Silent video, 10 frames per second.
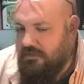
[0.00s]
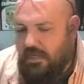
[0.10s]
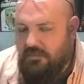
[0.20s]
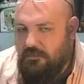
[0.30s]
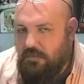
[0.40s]

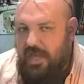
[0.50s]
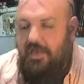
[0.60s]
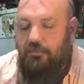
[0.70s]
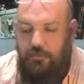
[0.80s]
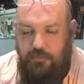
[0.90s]
as bad
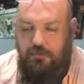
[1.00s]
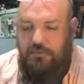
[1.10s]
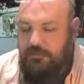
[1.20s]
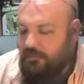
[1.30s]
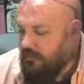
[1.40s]
rumors
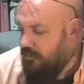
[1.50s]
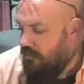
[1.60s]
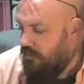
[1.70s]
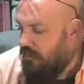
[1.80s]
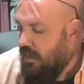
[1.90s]
typically do.